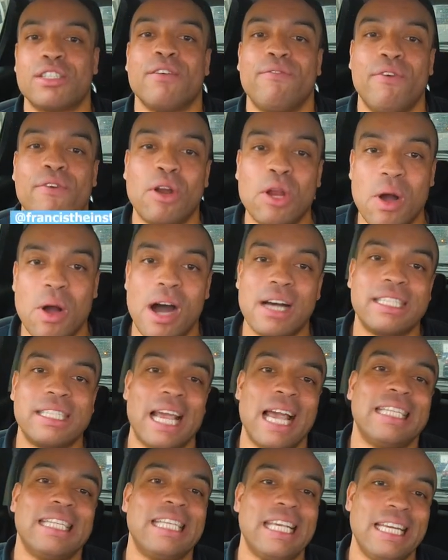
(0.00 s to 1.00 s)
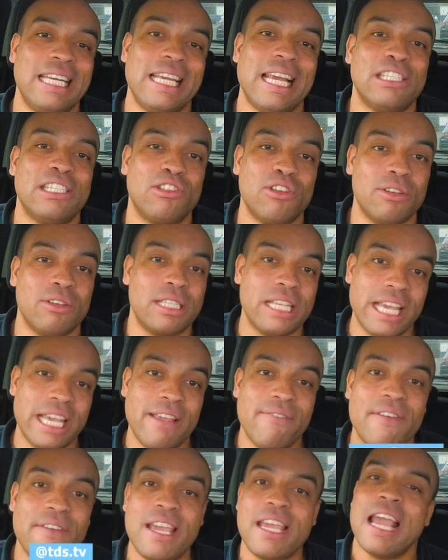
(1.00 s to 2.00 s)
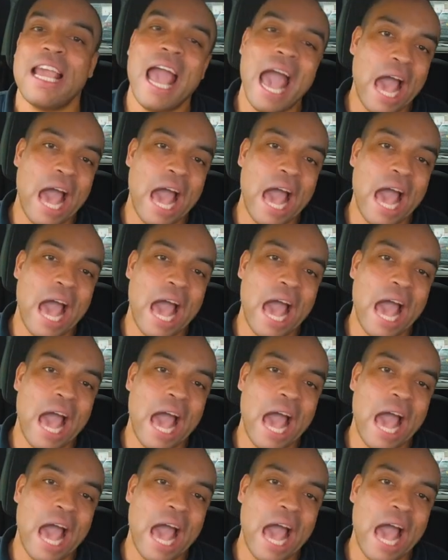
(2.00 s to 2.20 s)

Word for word: Follow us at T D S dot T V